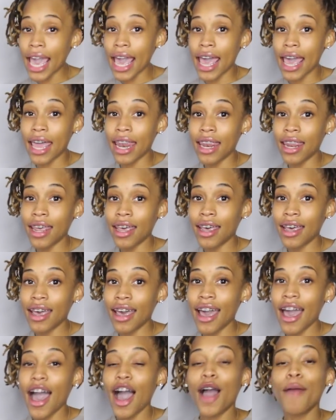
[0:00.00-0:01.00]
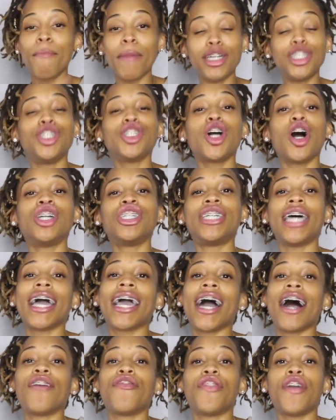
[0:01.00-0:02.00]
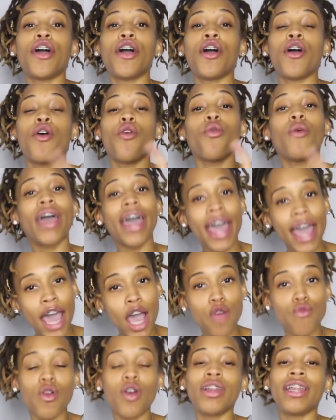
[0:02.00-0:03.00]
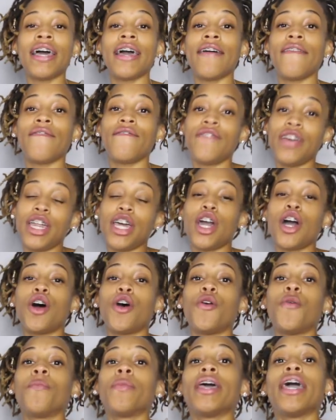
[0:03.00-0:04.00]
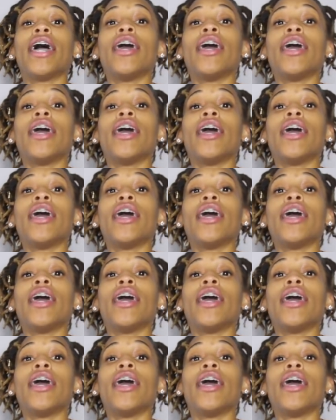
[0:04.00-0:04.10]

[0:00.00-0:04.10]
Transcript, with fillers: and Make sure you go check out their egg roulette video.